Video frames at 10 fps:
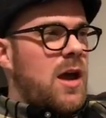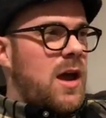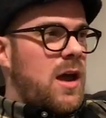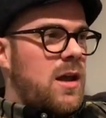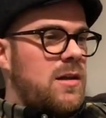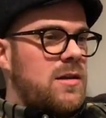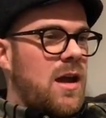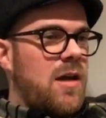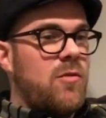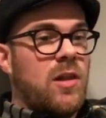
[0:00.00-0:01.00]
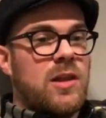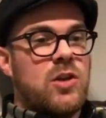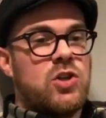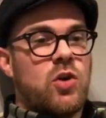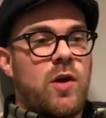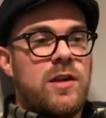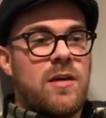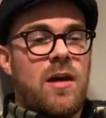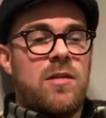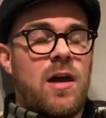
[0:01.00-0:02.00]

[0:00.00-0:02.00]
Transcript: and I really enjoyed it.